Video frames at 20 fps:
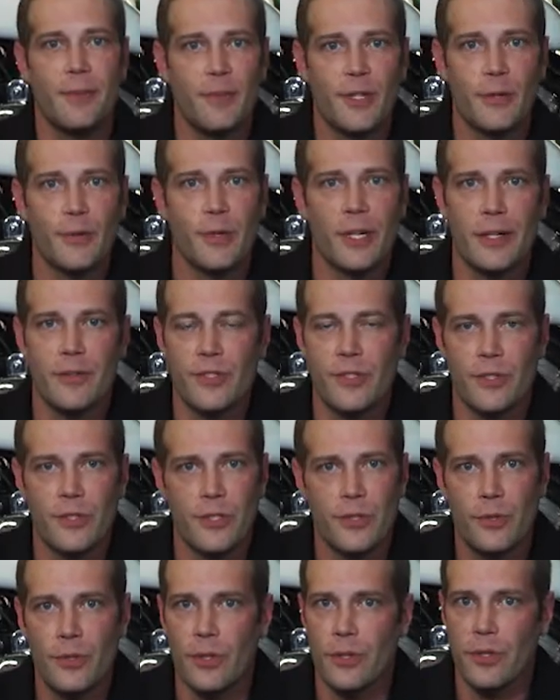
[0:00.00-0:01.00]
thing when I was in
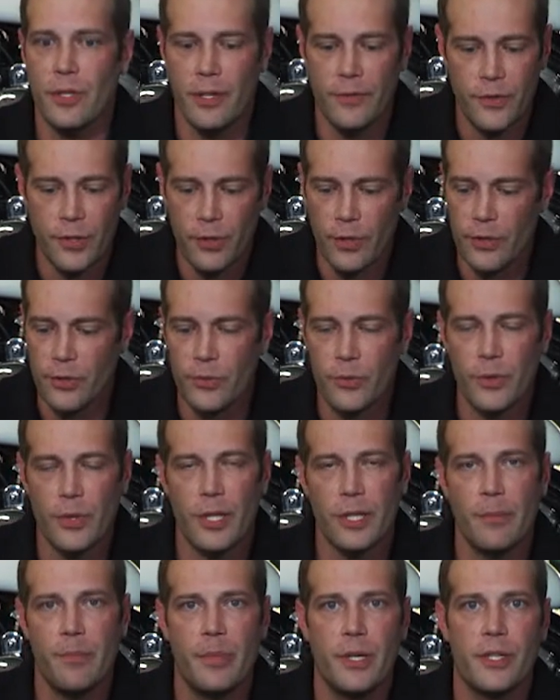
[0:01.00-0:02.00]
school, loved to look through
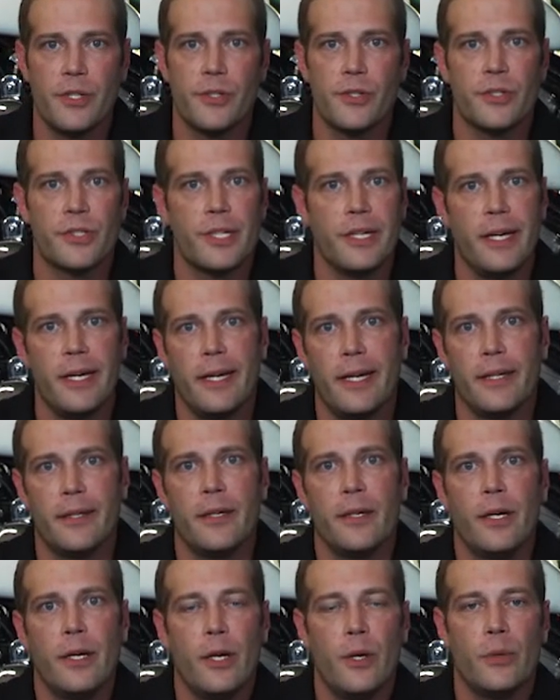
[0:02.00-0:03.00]
all the pictures. And
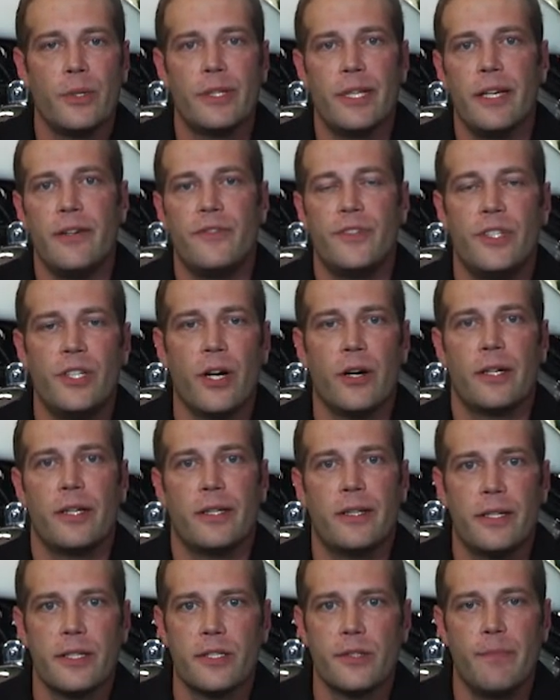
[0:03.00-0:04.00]
what they've done
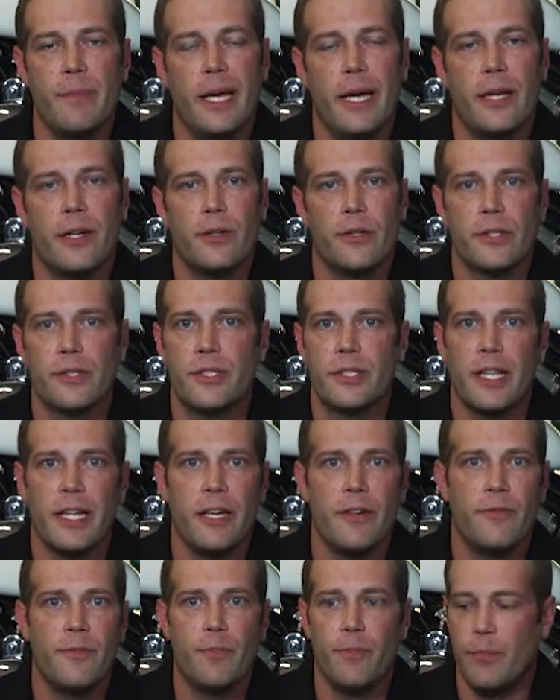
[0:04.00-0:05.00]
in this manual is
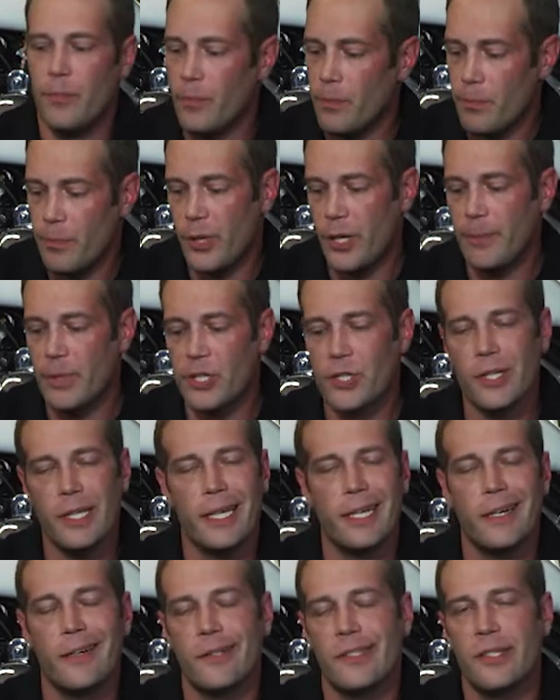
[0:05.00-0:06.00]
they've pretty much
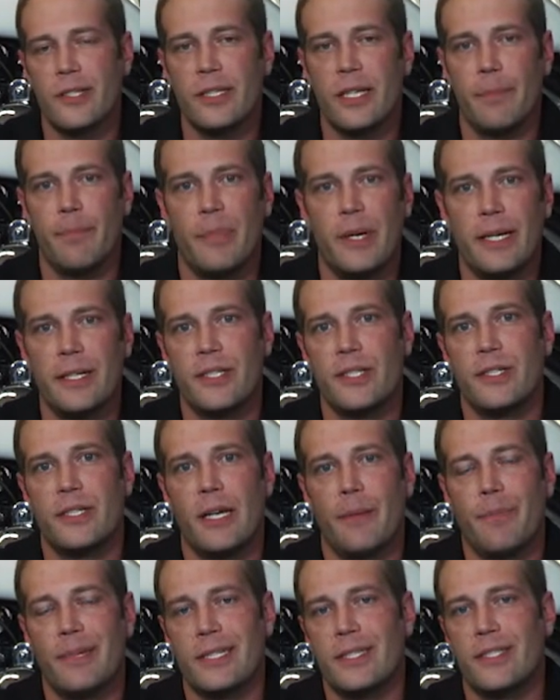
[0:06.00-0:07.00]
laid out step by
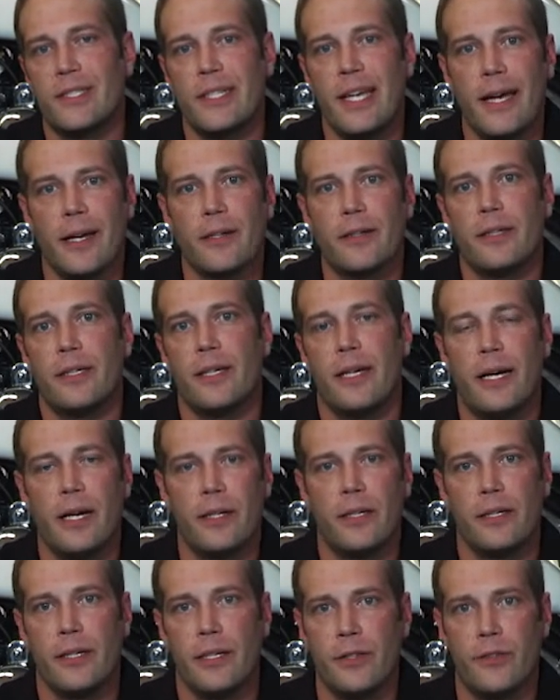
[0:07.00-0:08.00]
step exactly
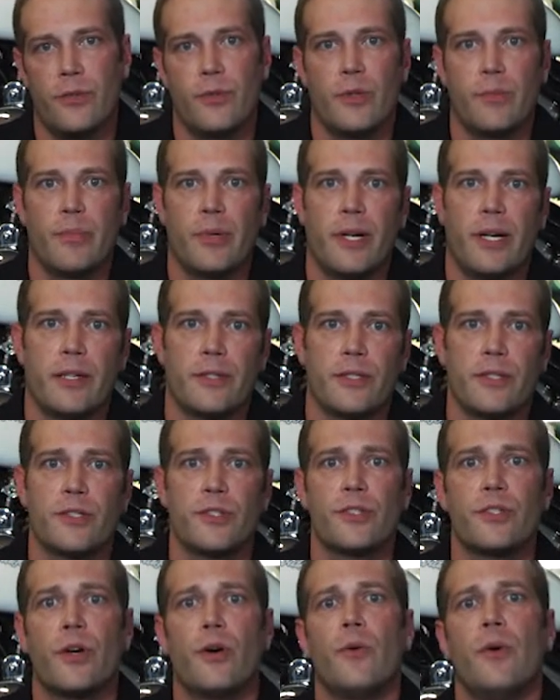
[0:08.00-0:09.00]
how to get through the process.
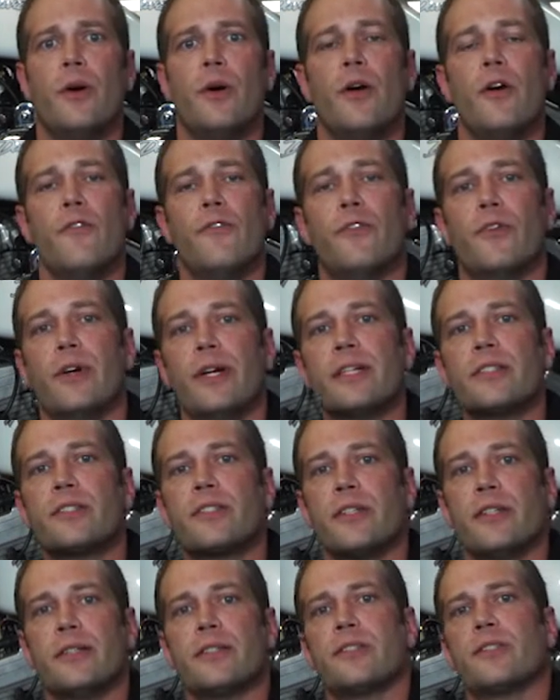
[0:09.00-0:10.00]
So for
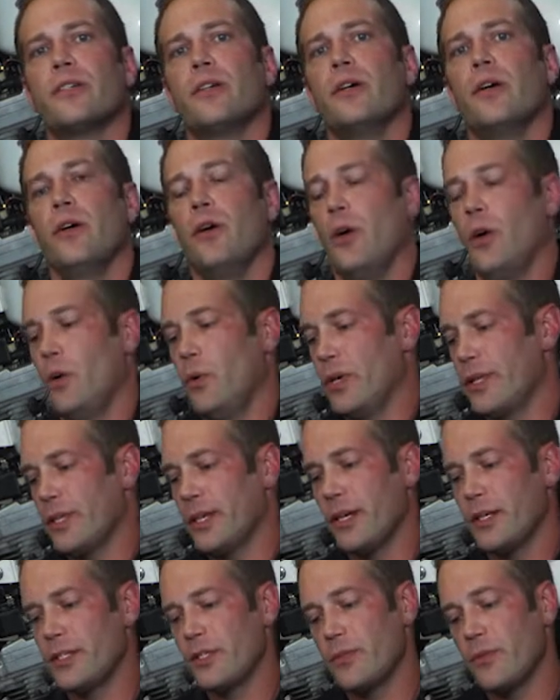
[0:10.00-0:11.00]
instance, with
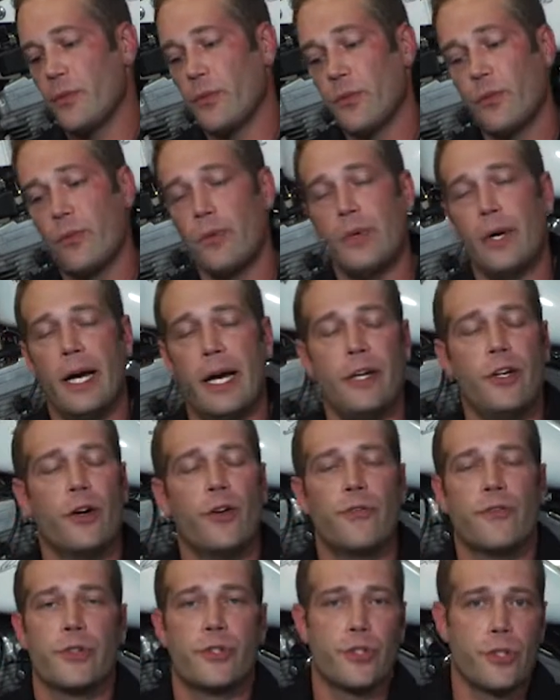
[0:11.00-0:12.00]
us, I
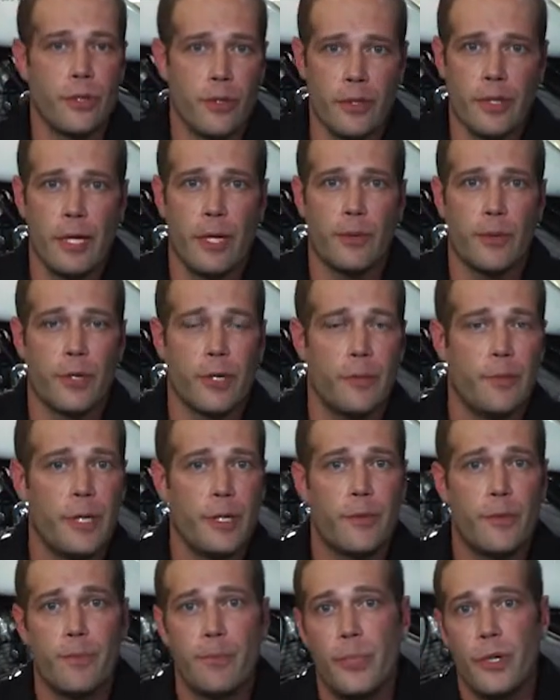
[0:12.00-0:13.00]
know for certain that we're going to
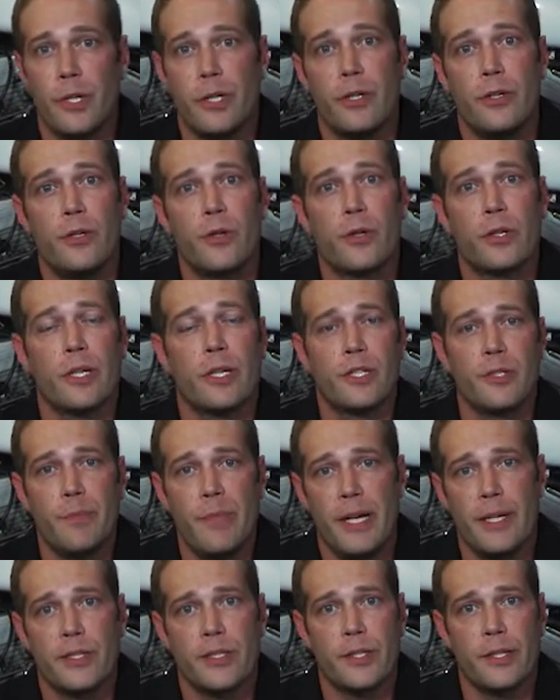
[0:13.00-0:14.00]
be putting a new clutch
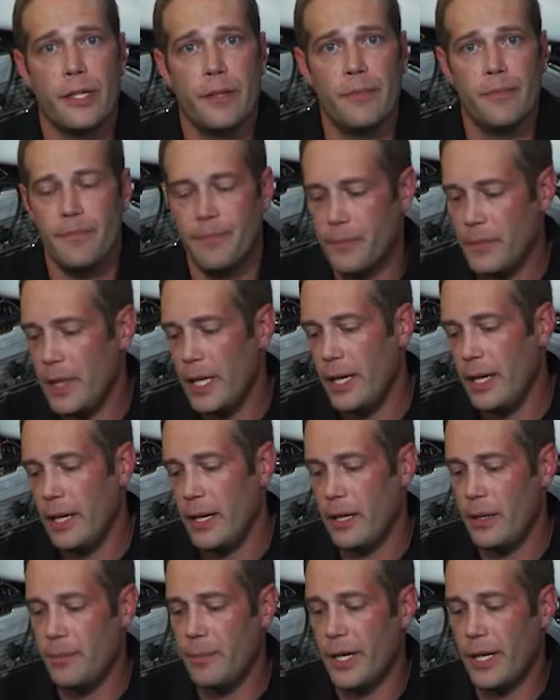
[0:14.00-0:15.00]
basket in.
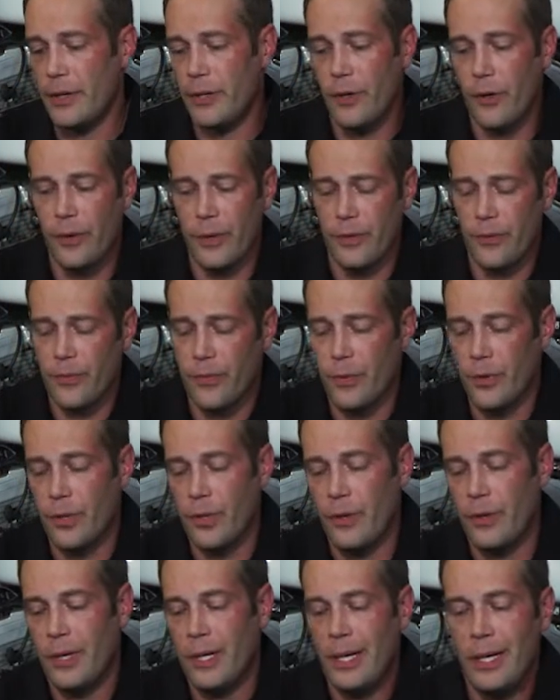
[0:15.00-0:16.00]
And by going
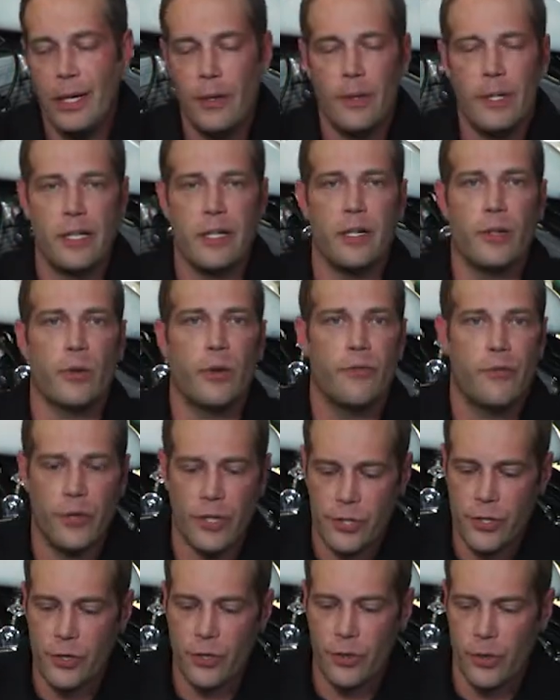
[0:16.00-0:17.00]
through, I want to get a
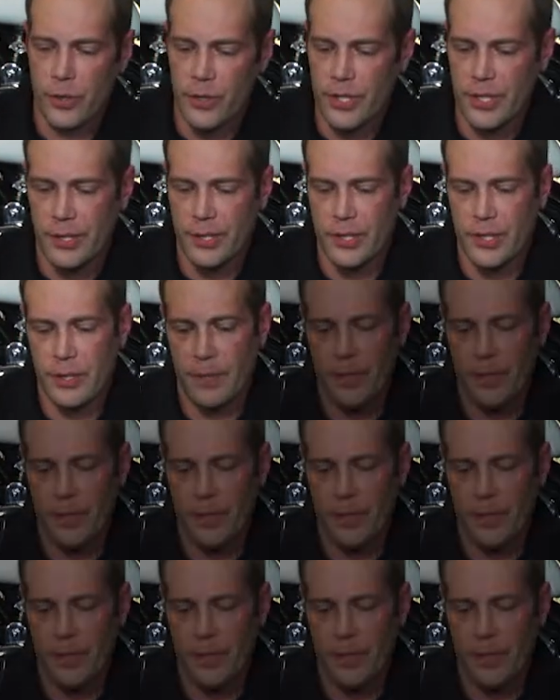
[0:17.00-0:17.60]
refresher course on some